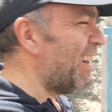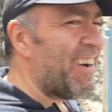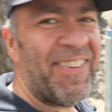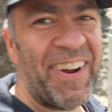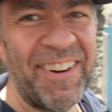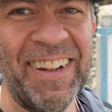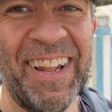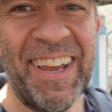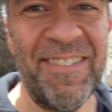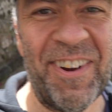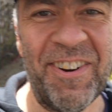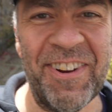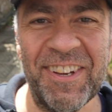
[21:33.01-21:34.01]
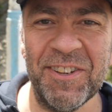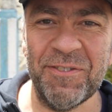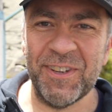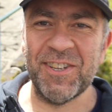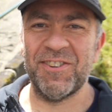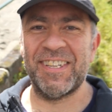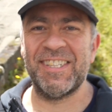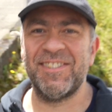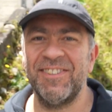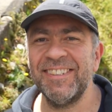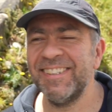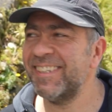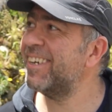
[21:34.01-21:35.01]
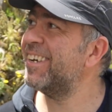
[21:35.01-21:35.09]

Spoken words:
Apparently, a very good fish restaurant.